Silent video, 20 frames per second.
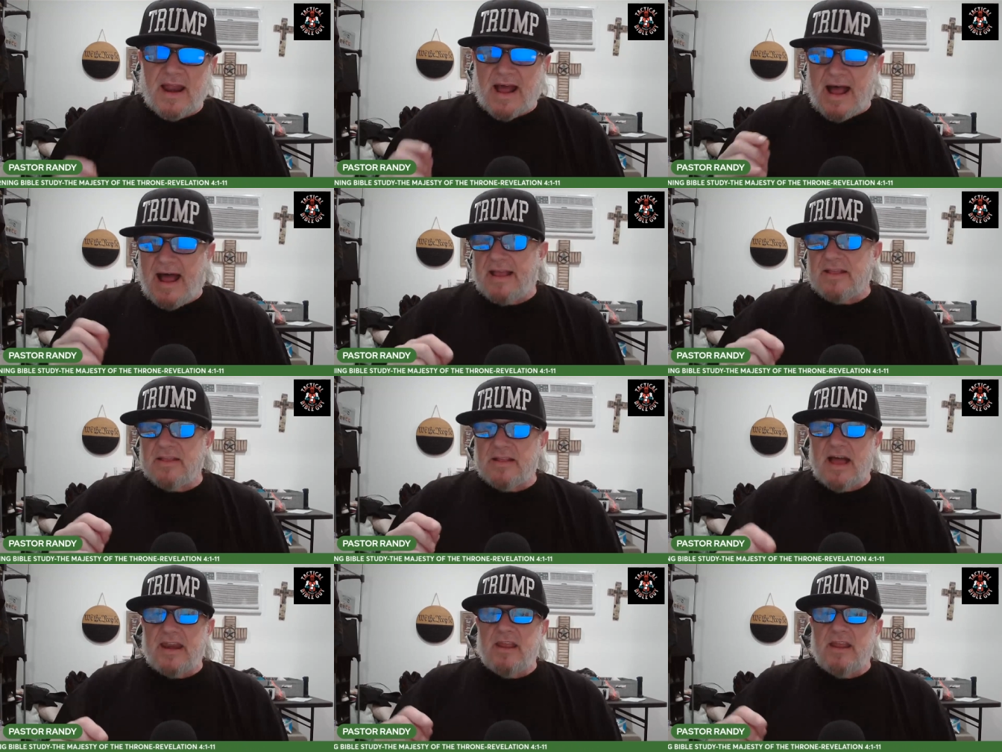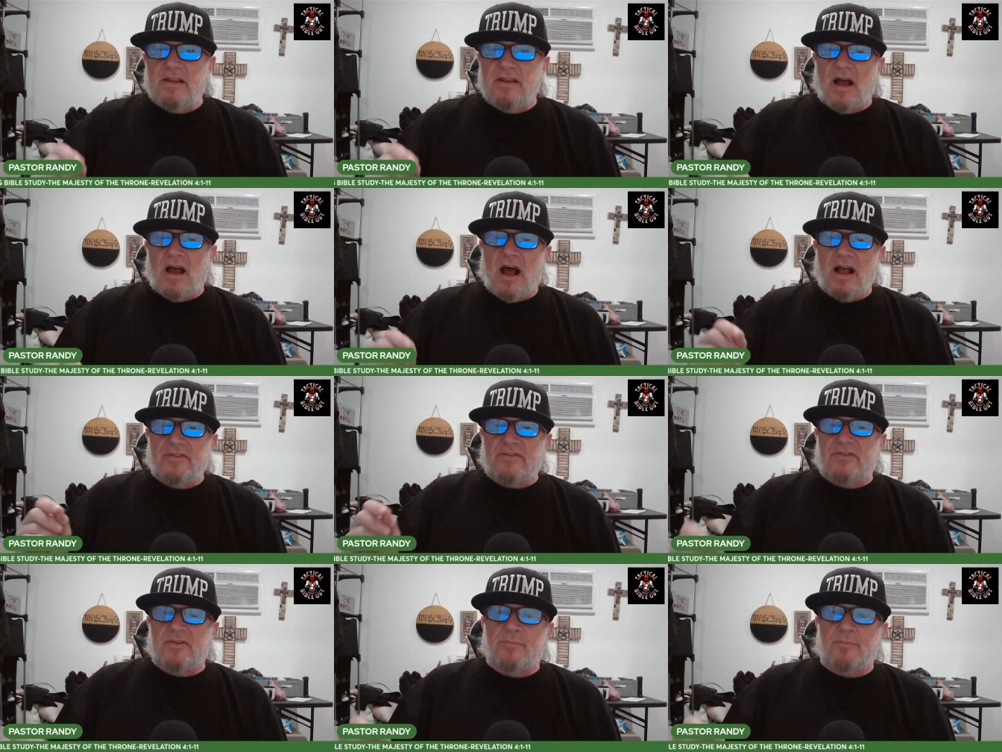Highlighting
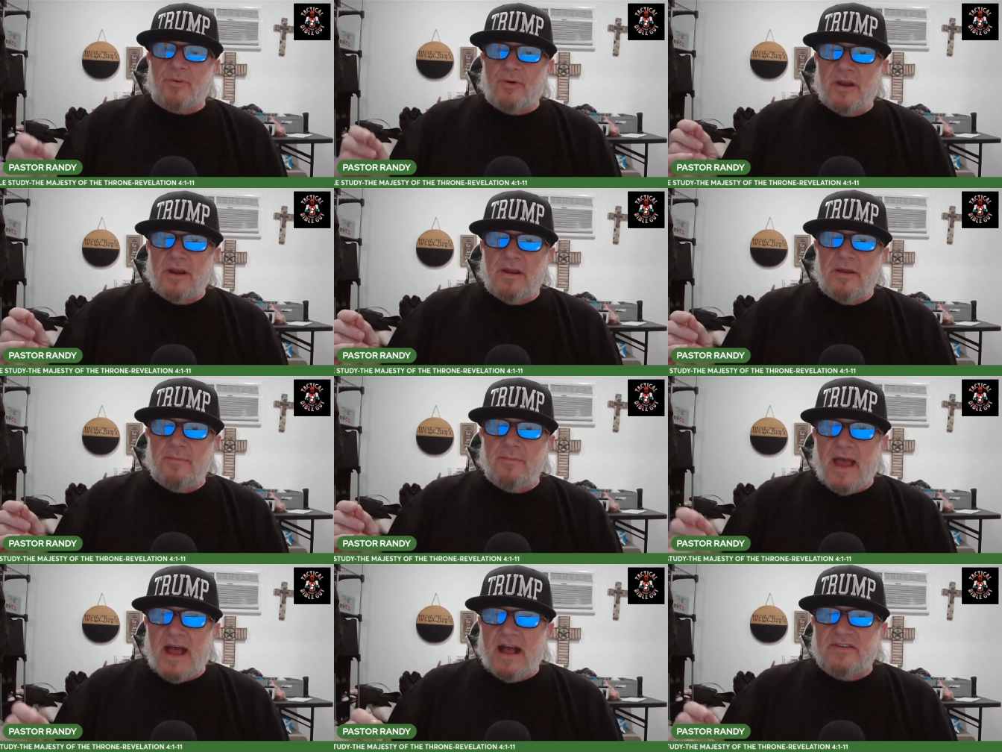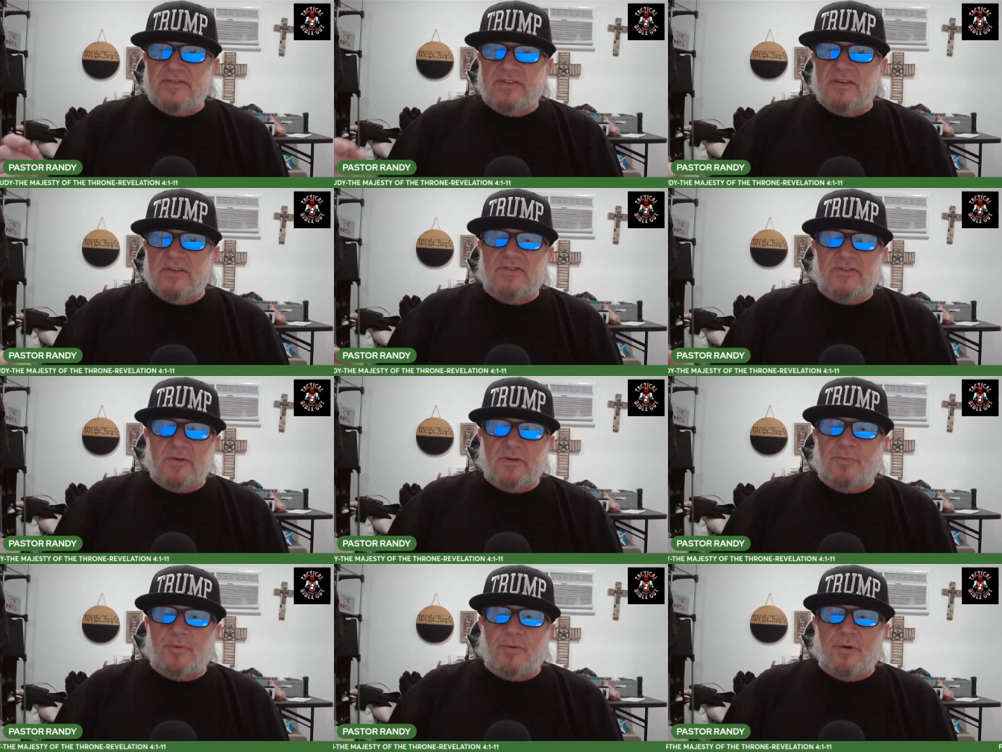God supreme as the
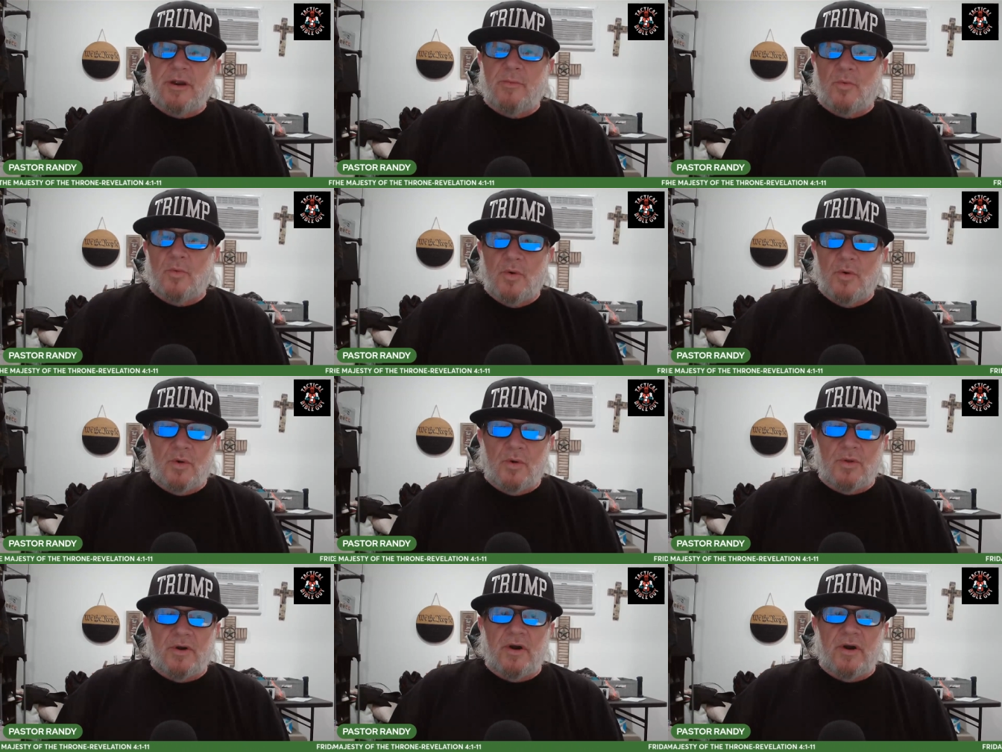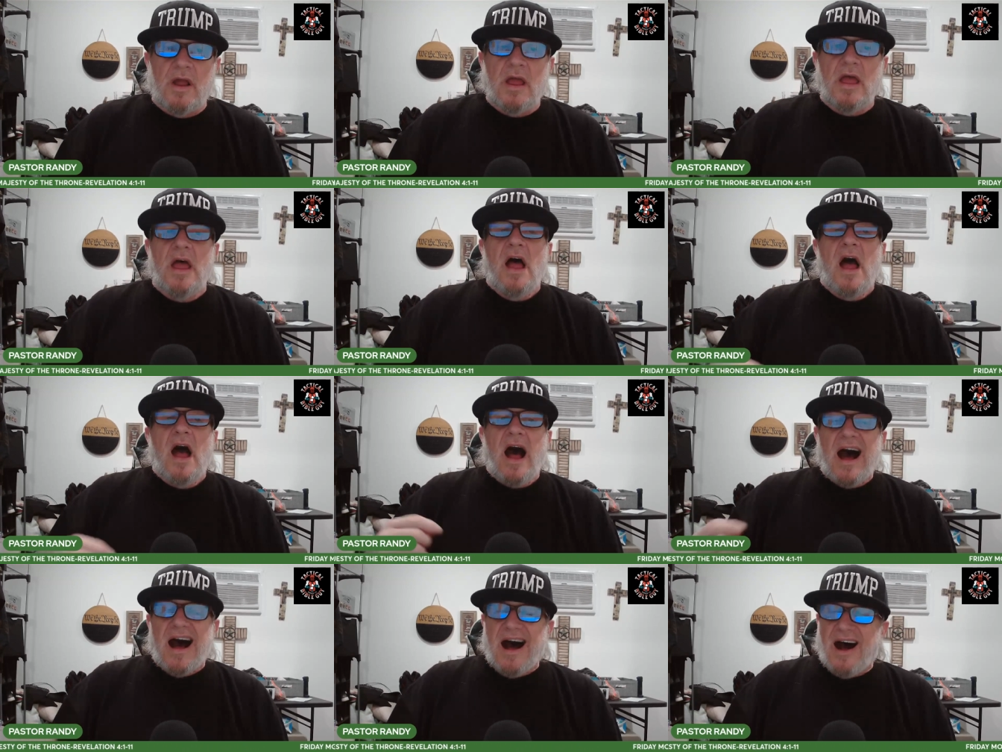supreme ruler
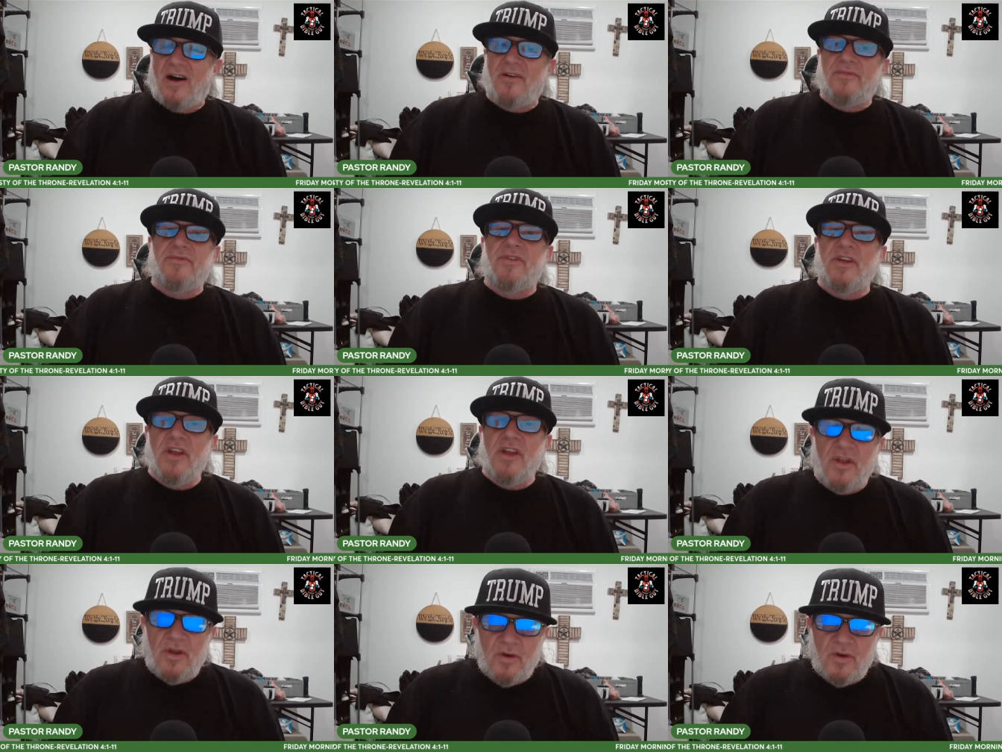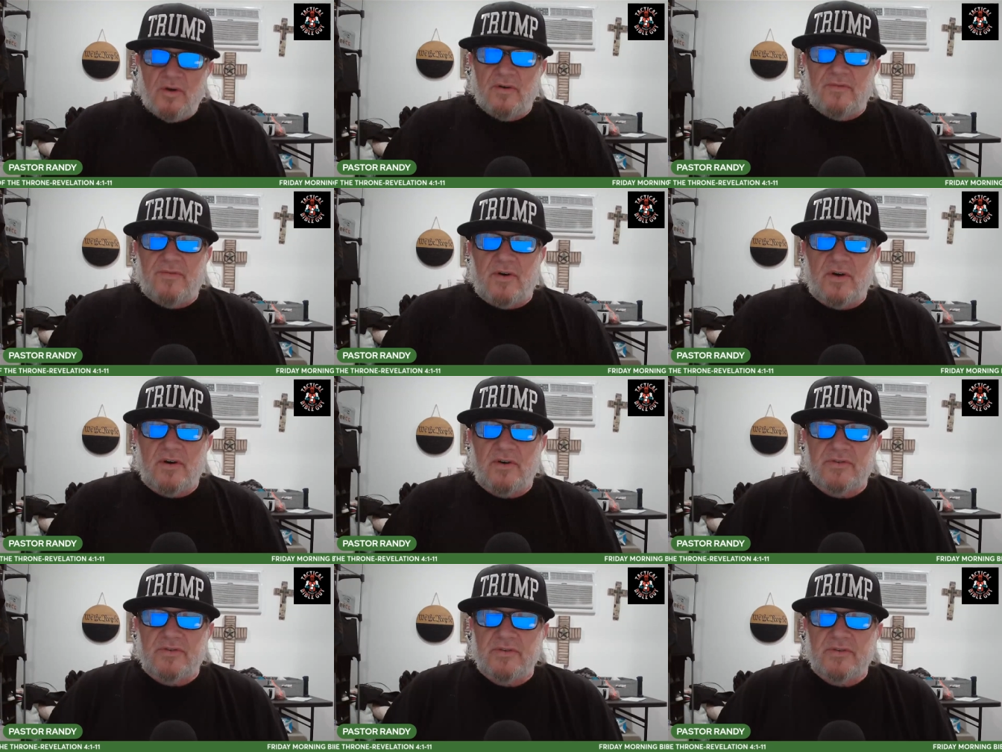of the
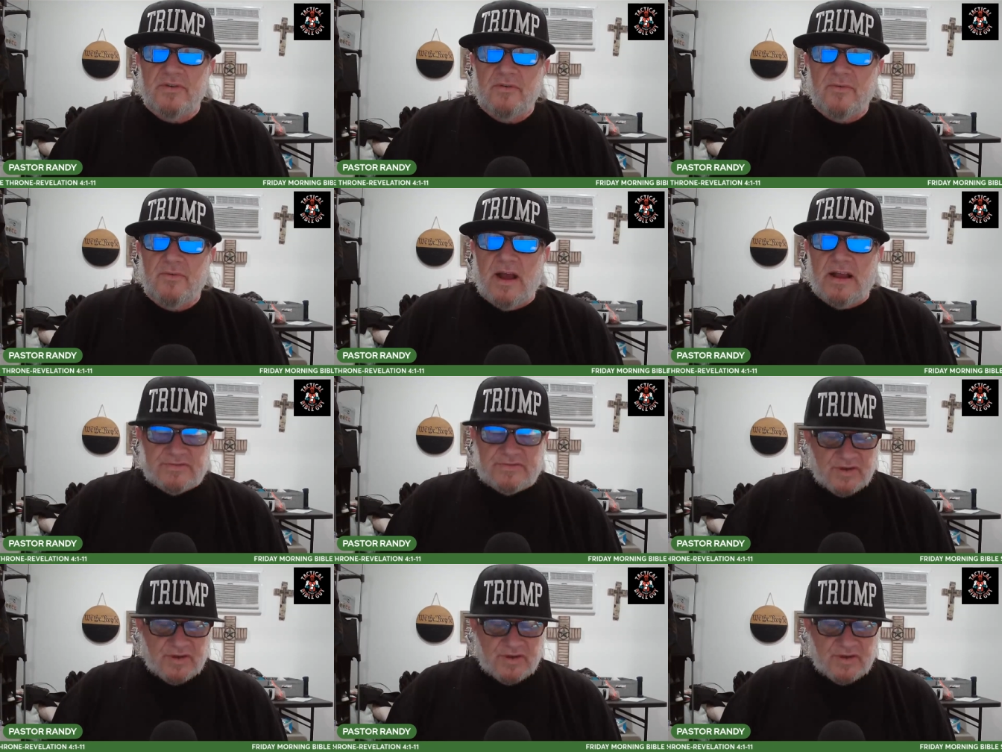universe, right?